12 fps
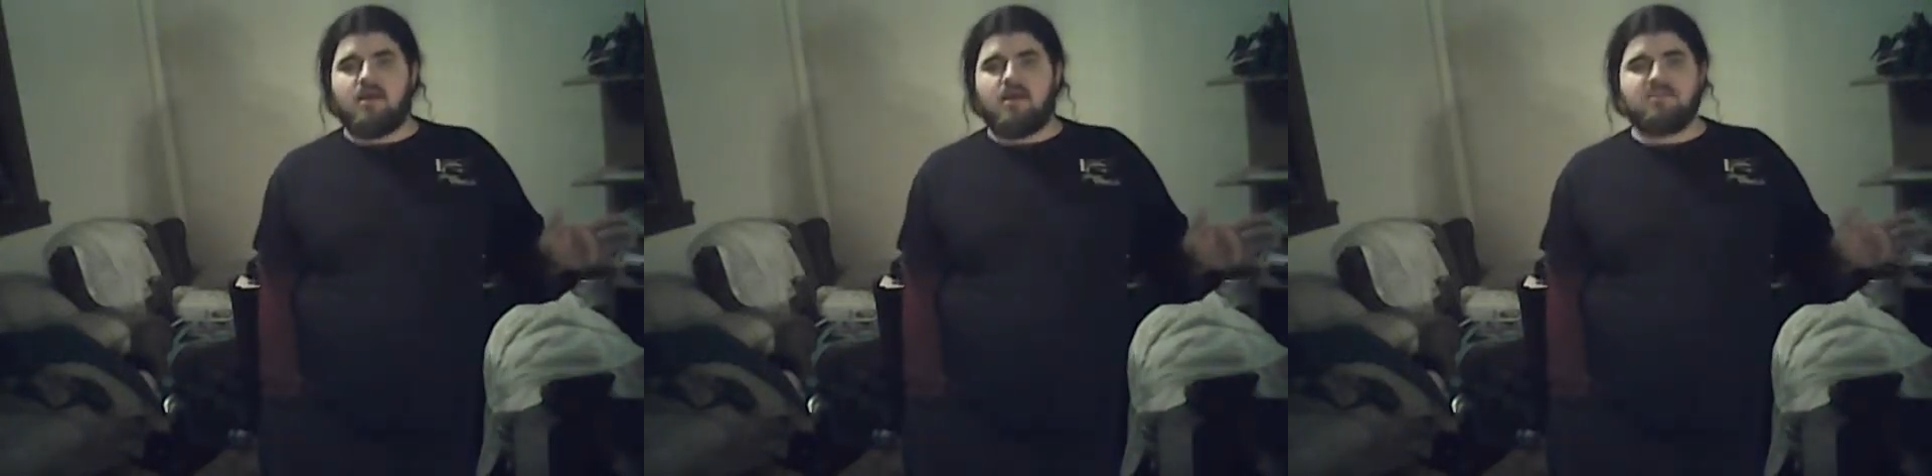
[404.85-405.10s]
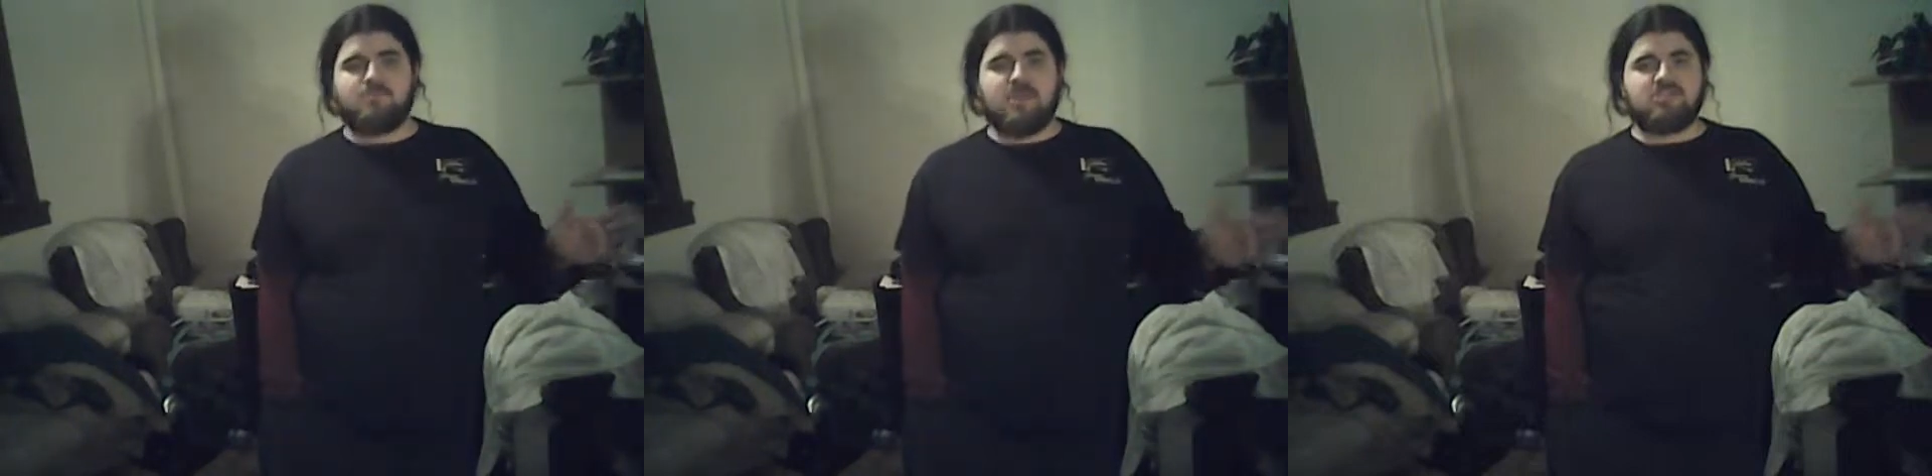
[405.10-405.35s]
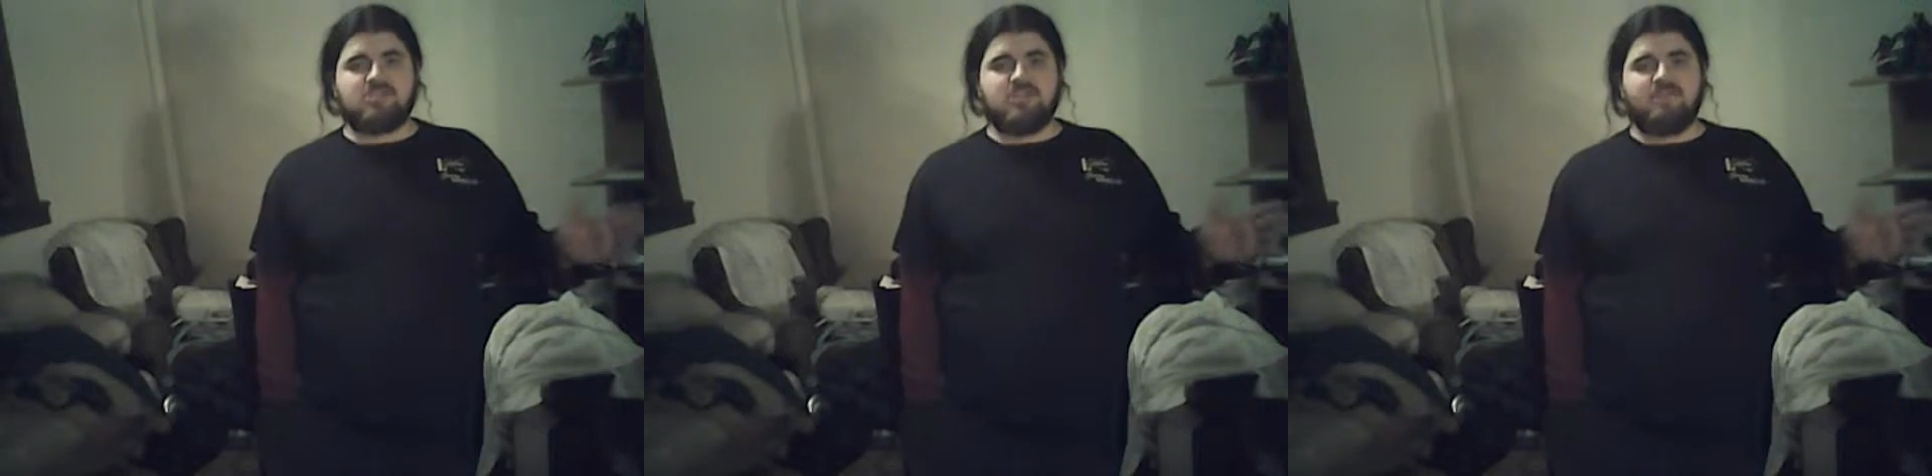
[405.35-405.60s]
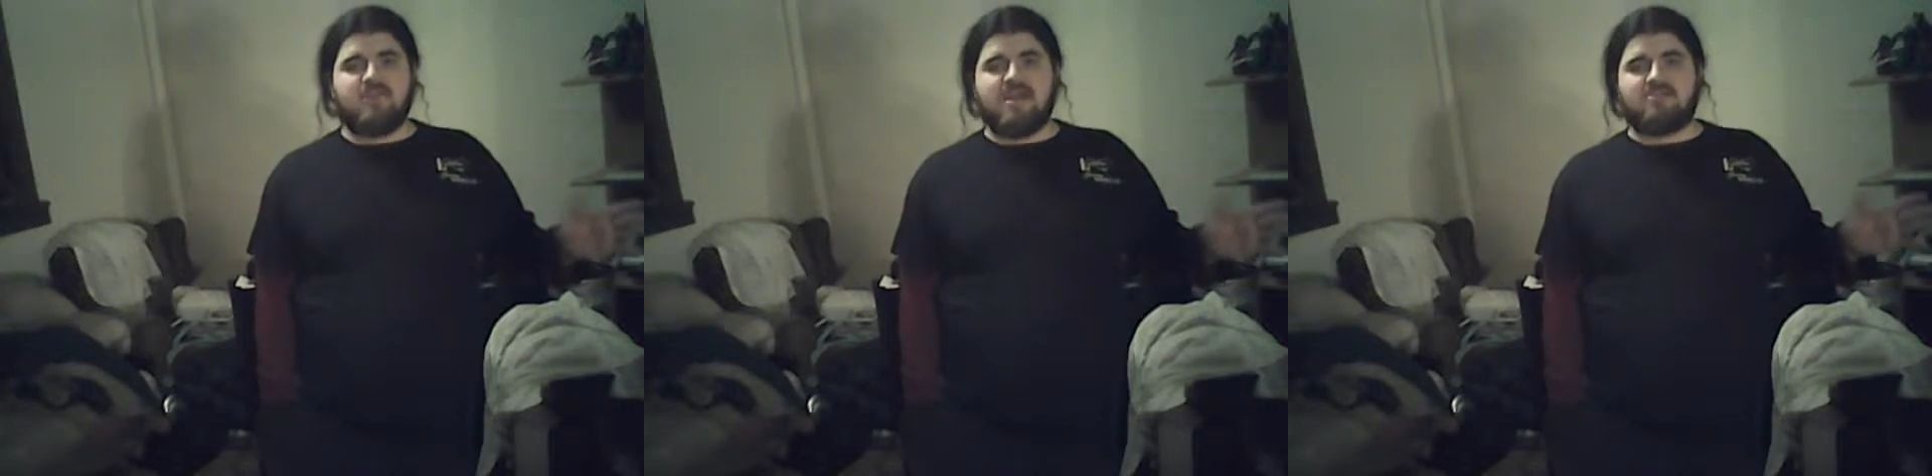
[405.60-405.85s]
especially
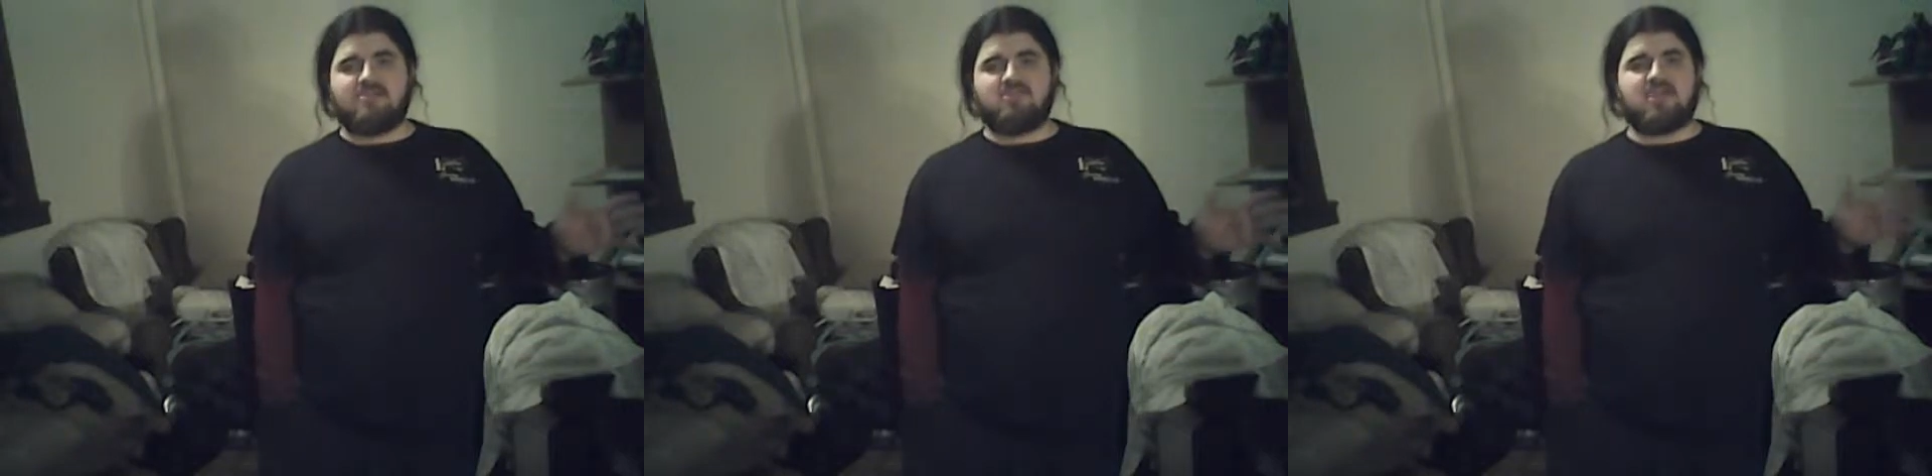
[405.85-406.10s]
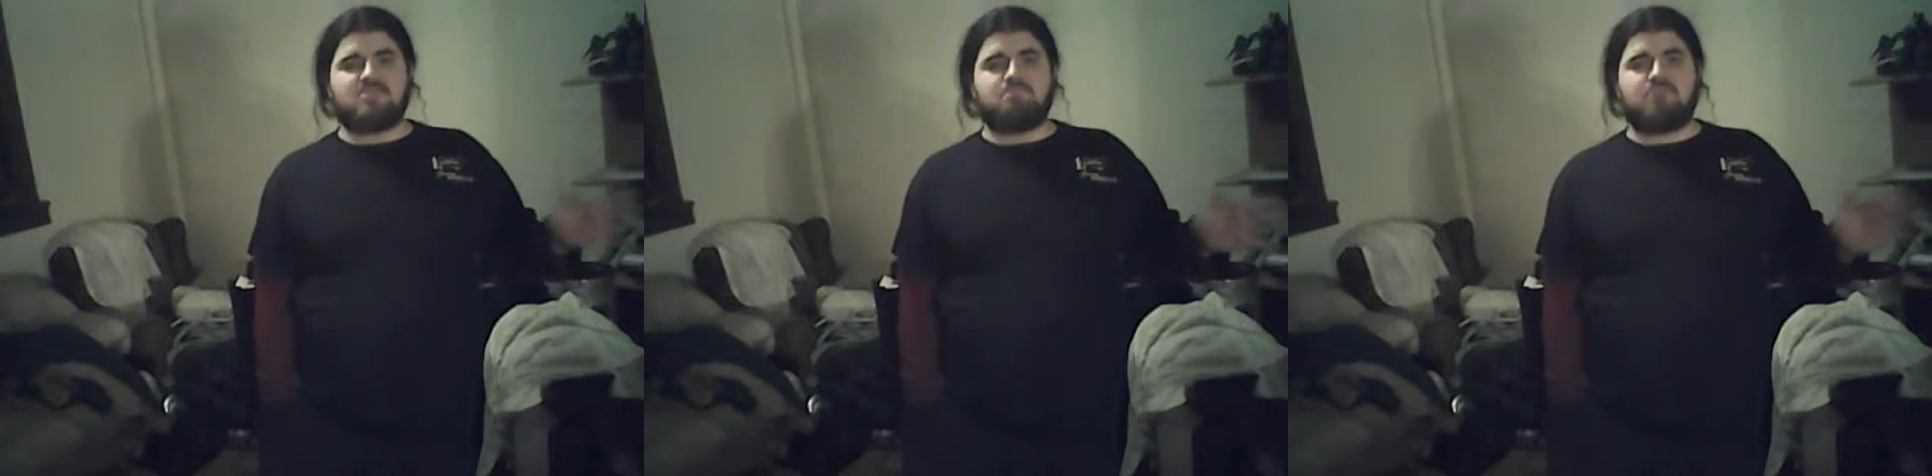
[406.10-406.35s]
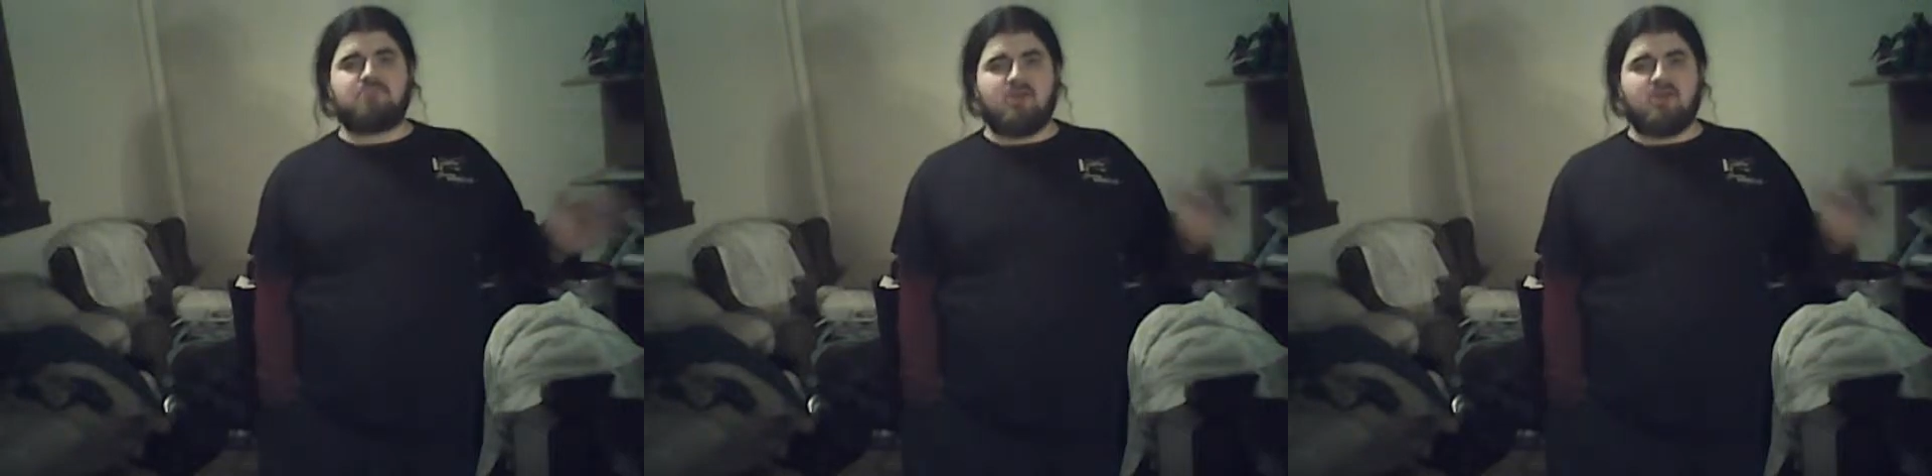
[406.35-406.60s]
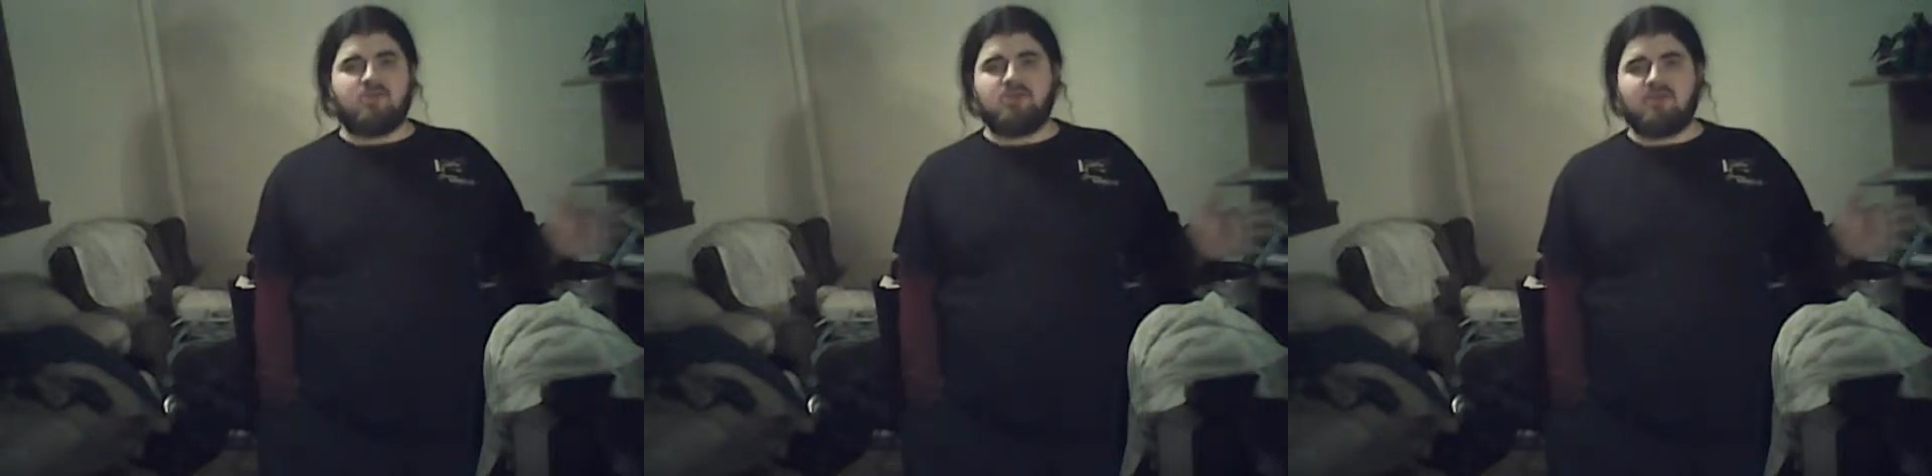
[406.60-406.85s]
if your character gets
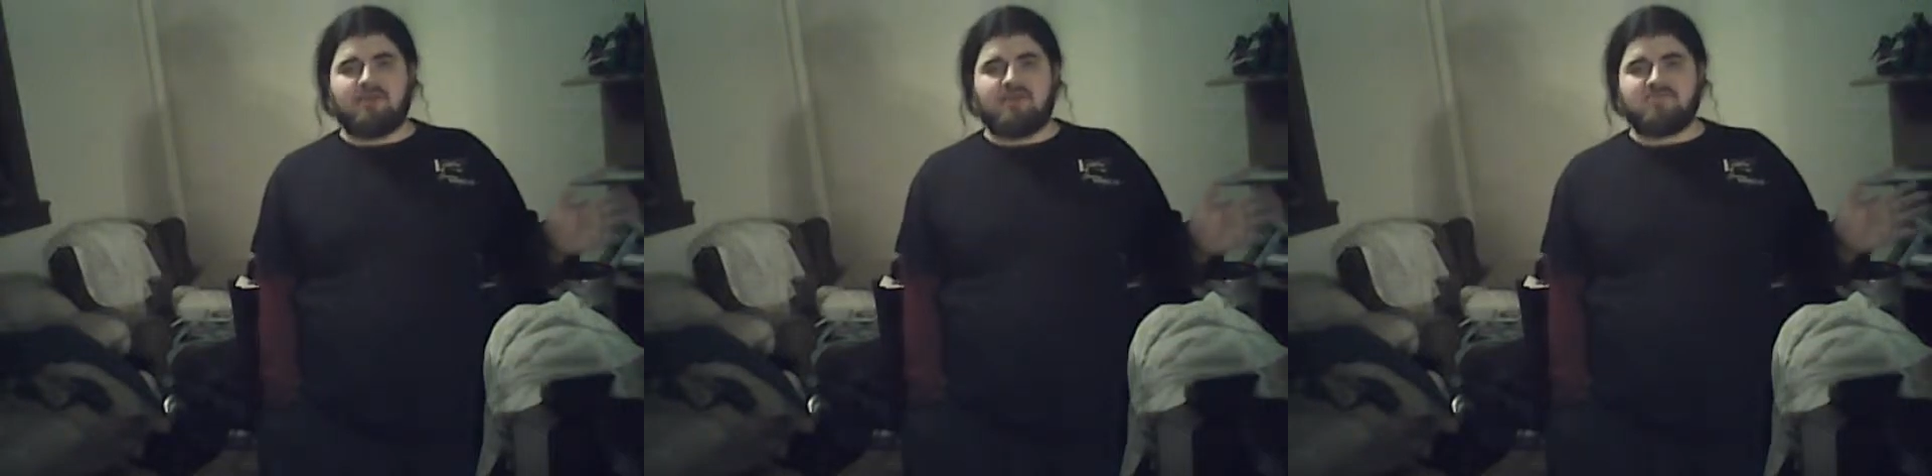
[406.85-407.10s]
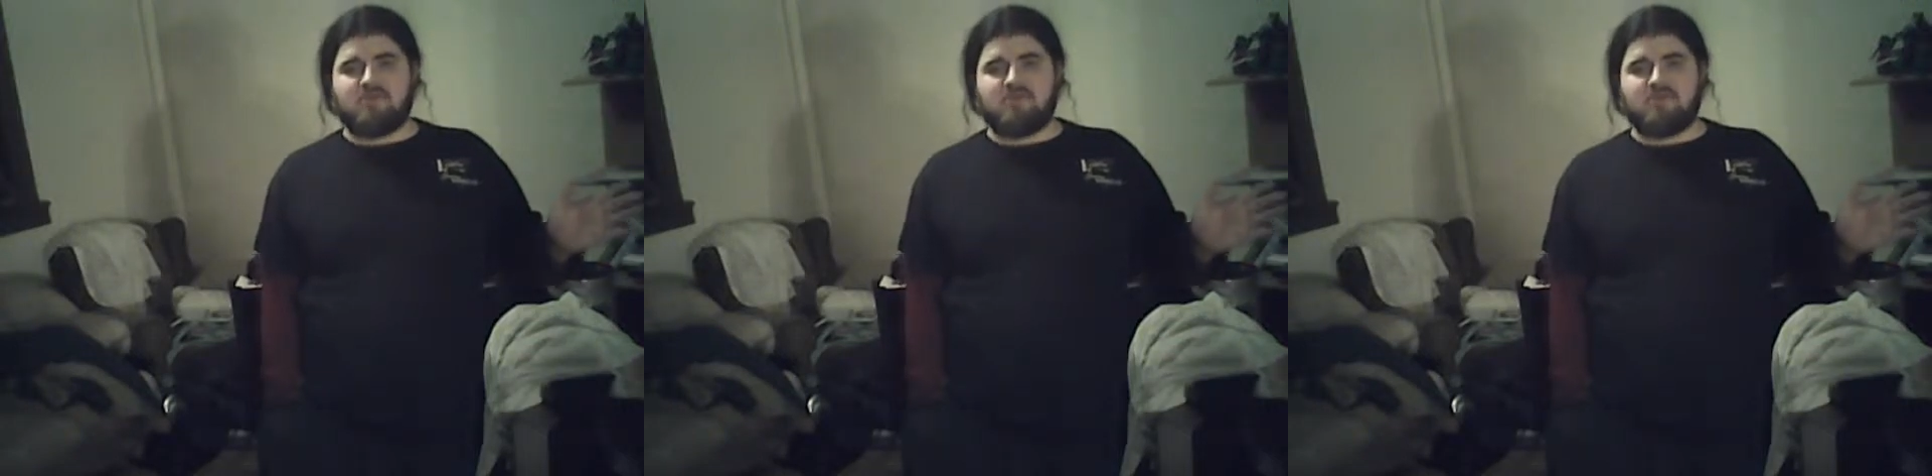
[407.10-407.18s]
better when you have